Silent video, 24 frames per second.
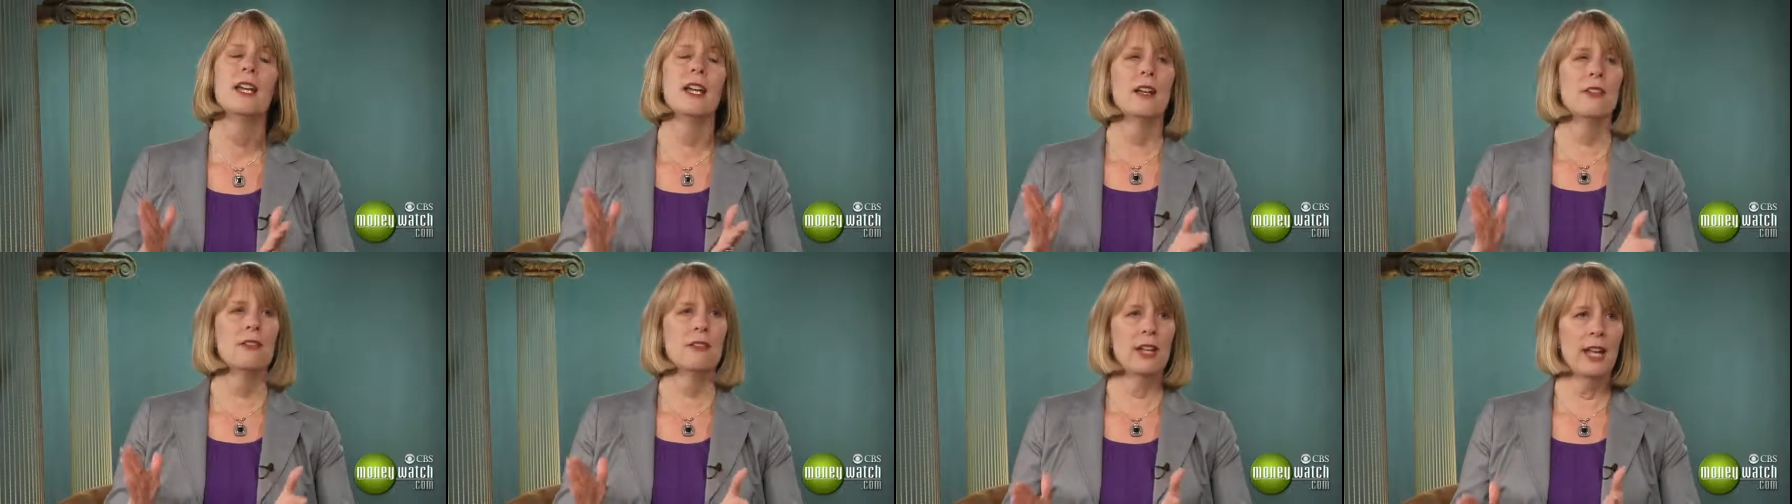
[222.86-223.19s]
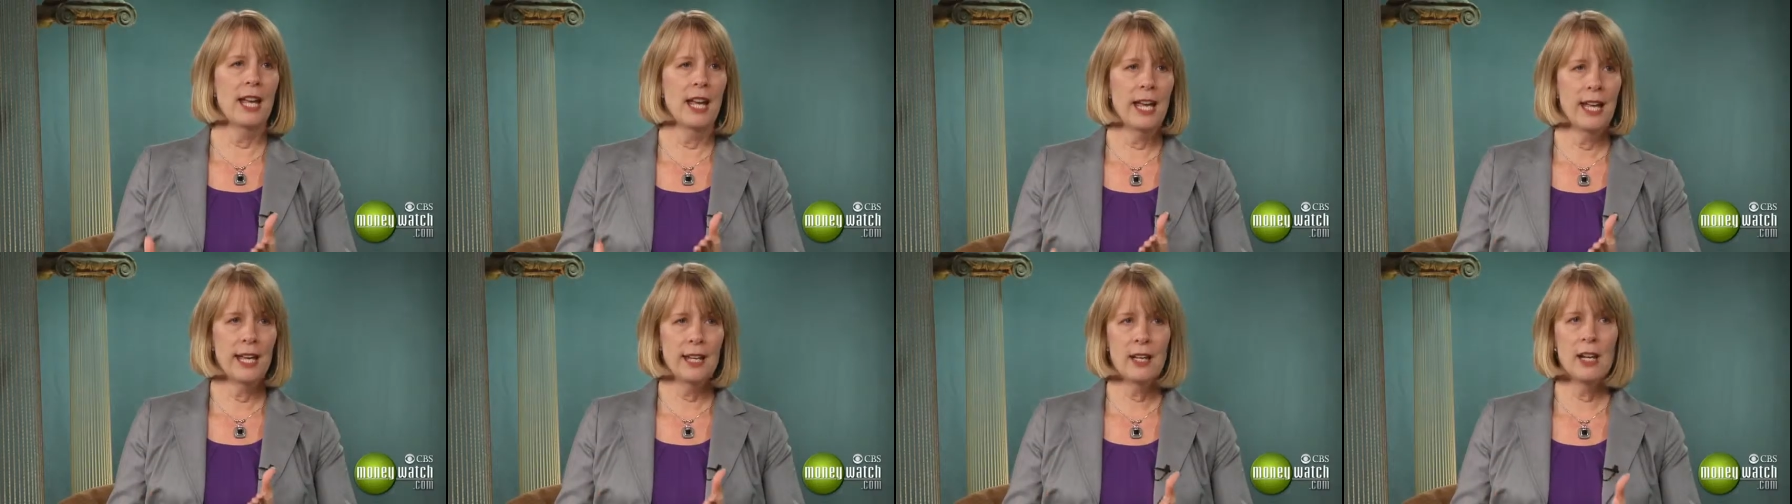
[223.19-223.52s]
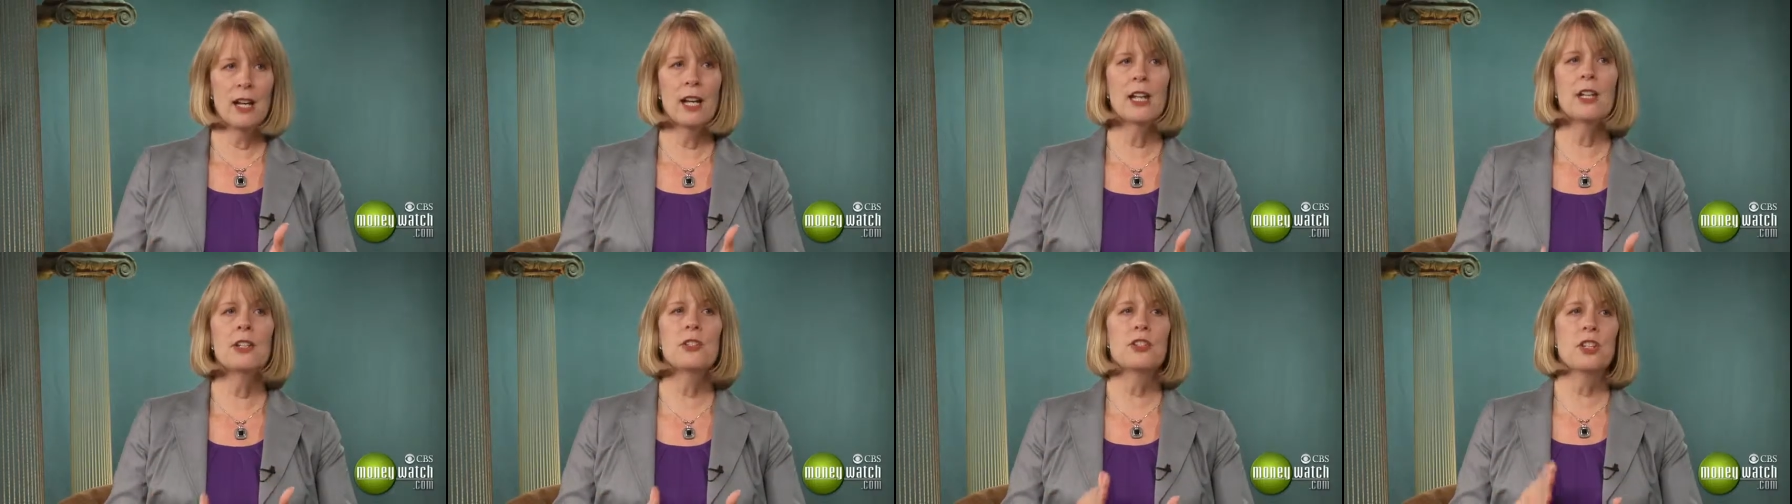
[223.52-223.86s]
if you hang
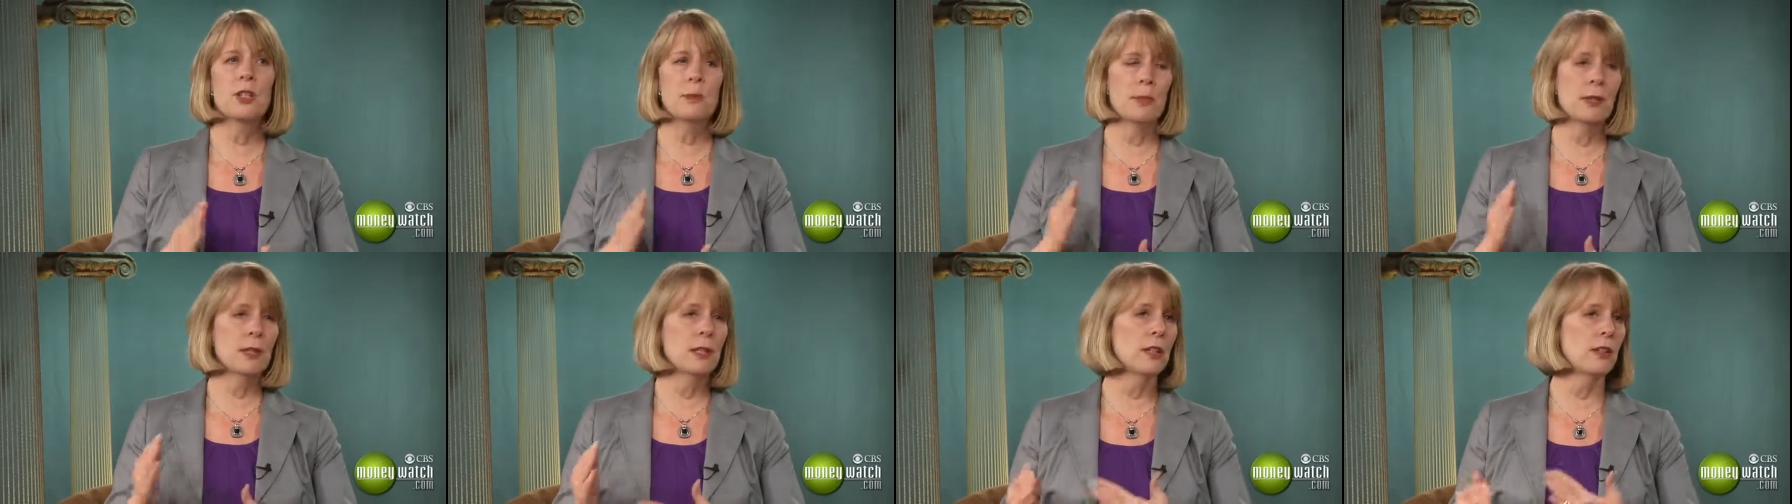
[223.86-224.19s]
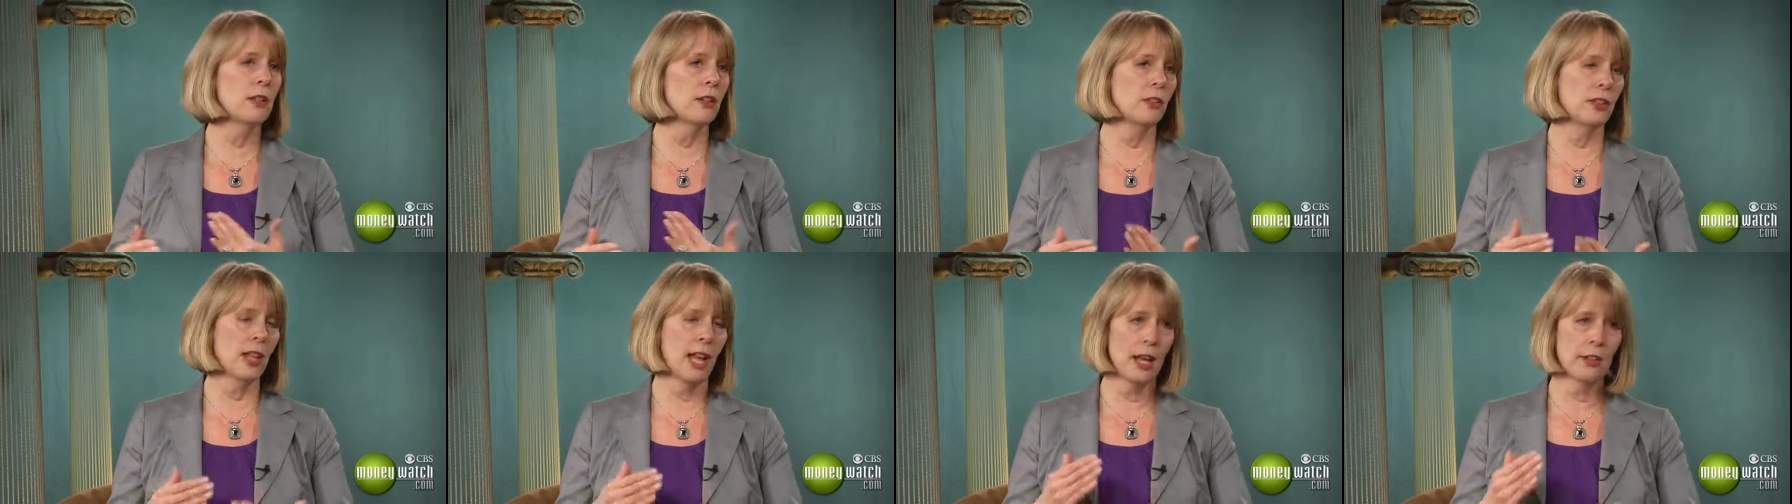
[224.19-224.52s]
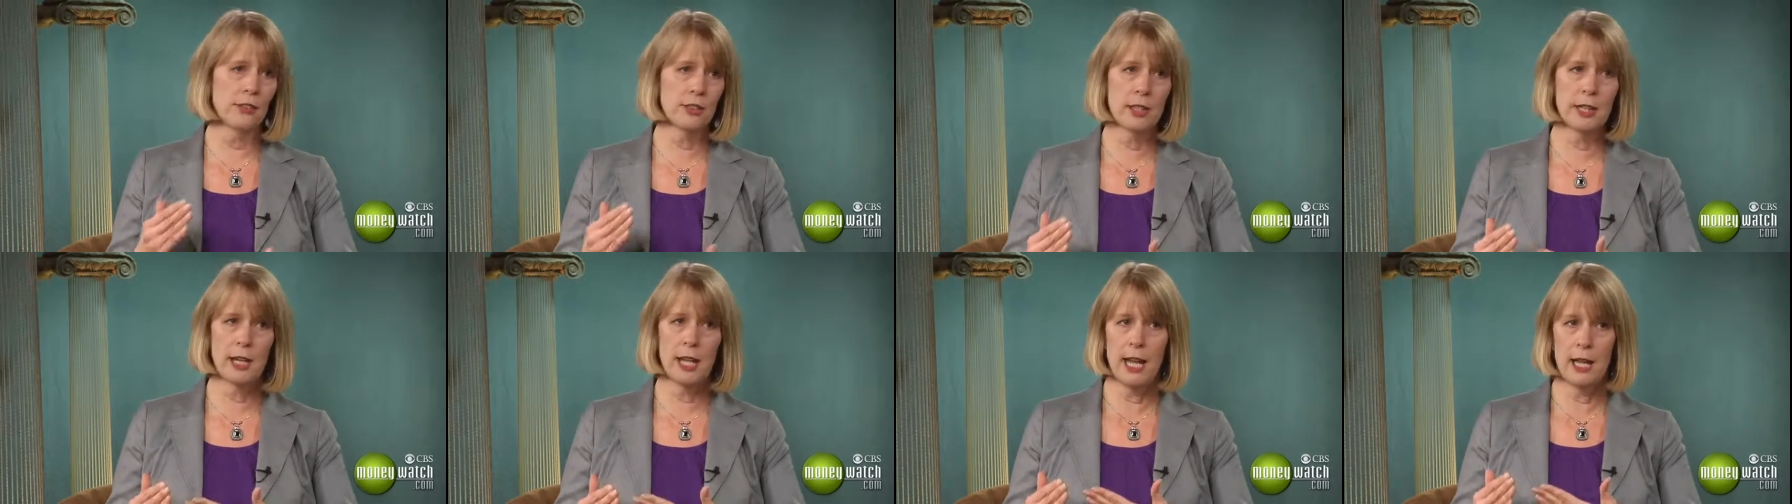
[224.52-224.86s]
on, typically these
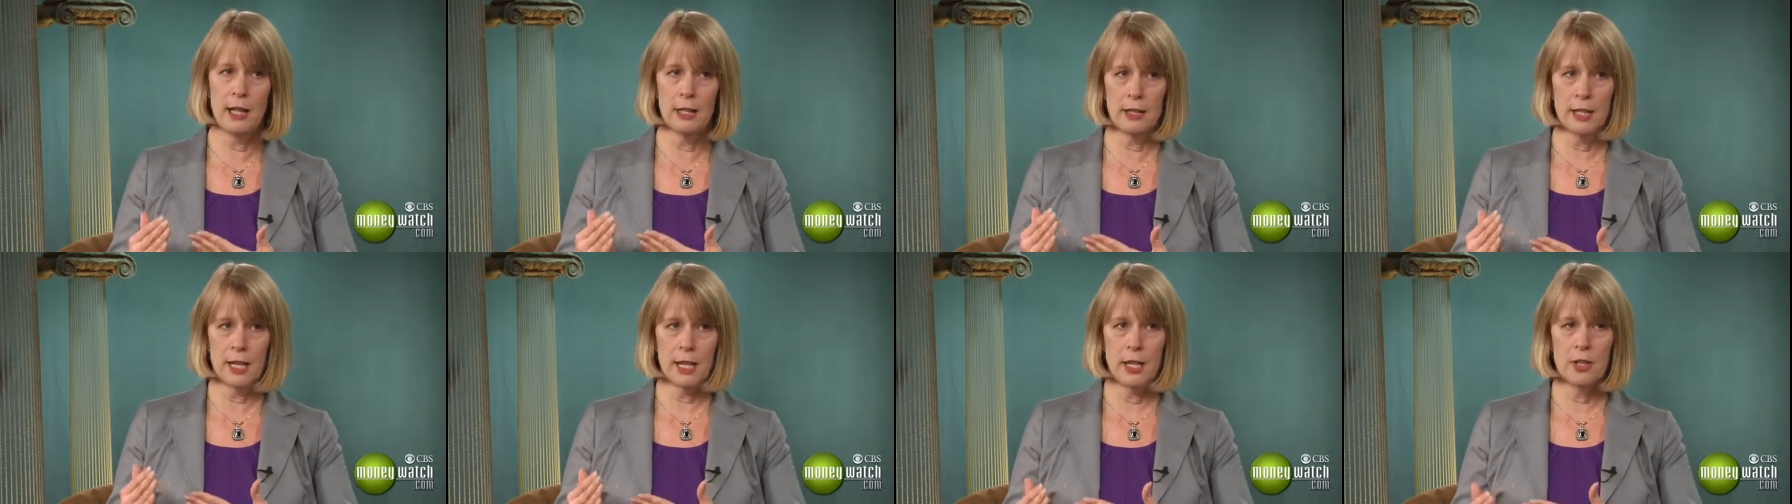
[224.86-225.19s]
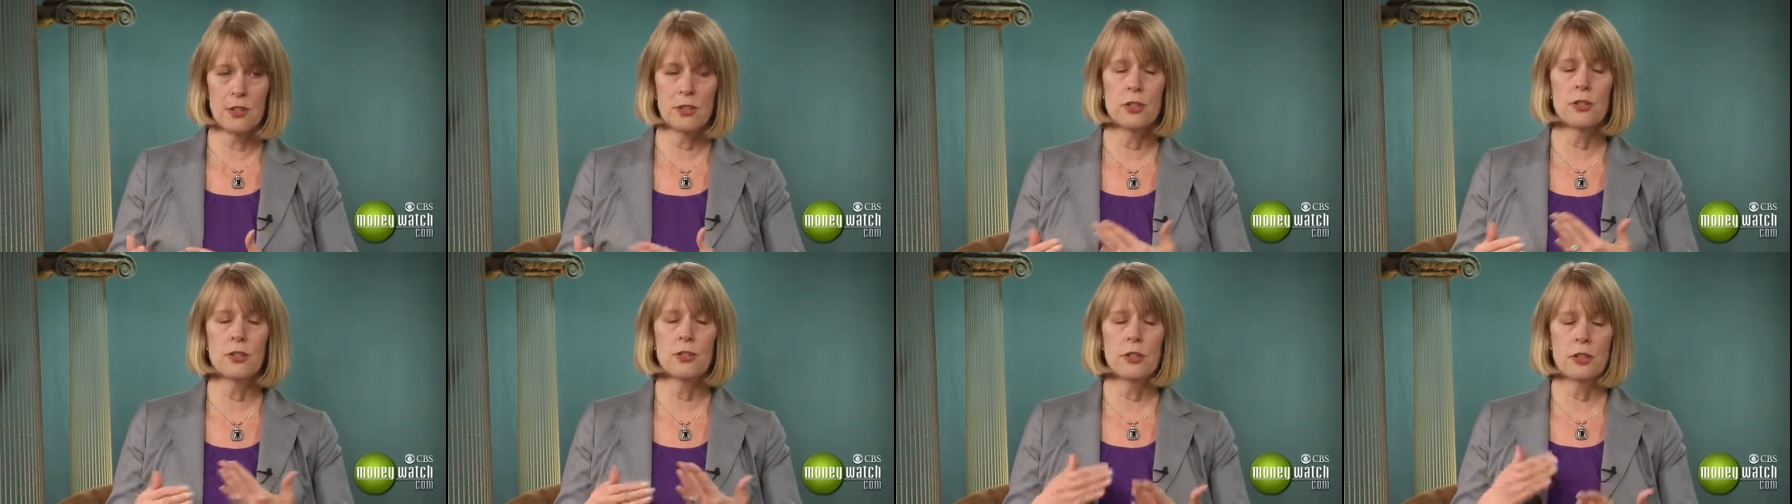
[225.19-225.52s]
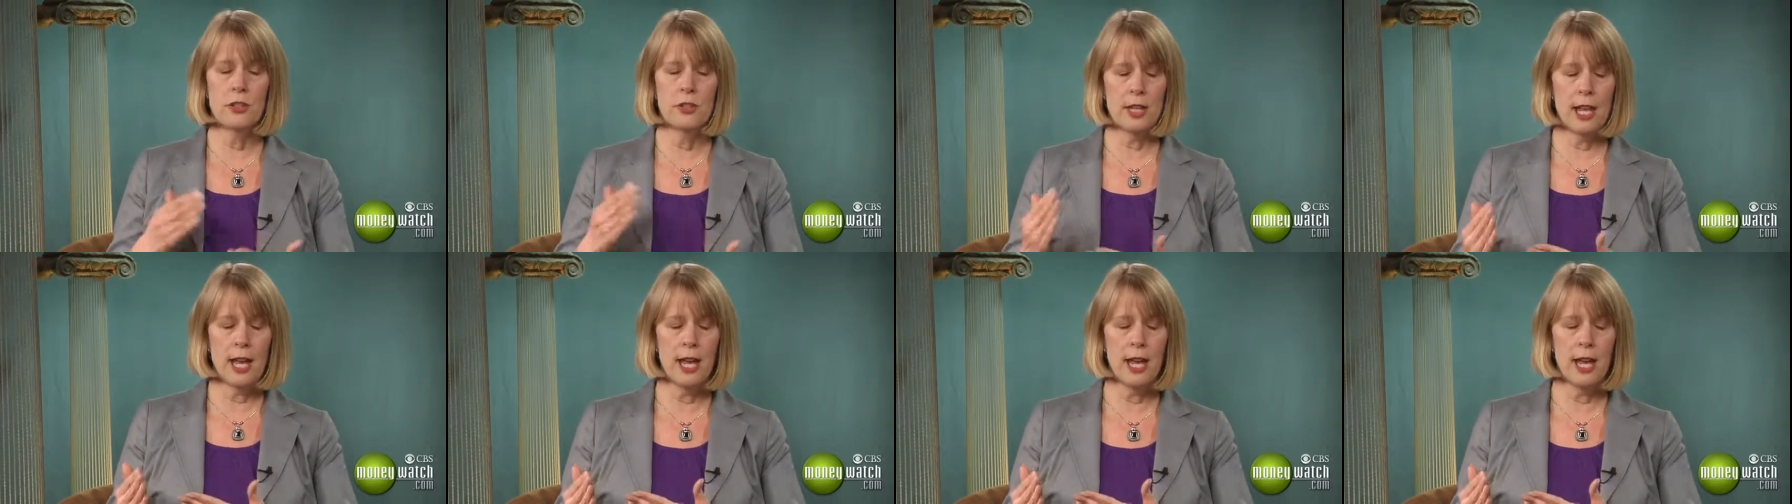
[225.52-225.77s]
asset allocations or these